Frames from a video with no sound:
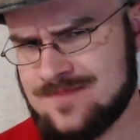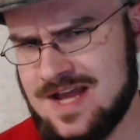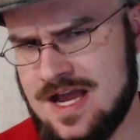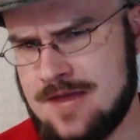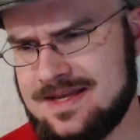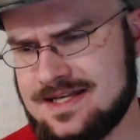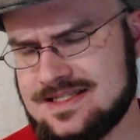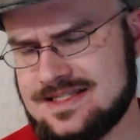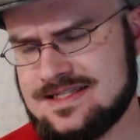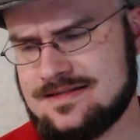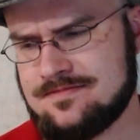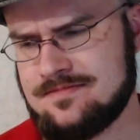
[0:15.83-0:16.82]

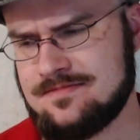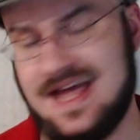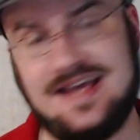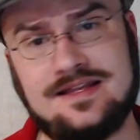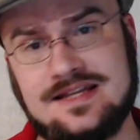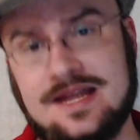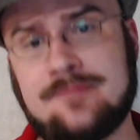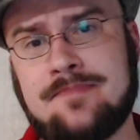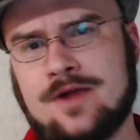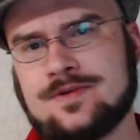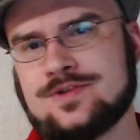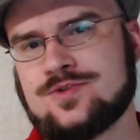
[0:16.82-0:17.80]
Because, like the dead
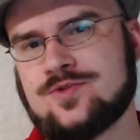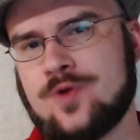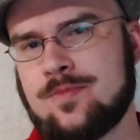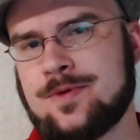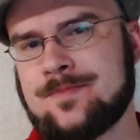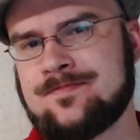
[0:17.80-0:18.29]
parents trope,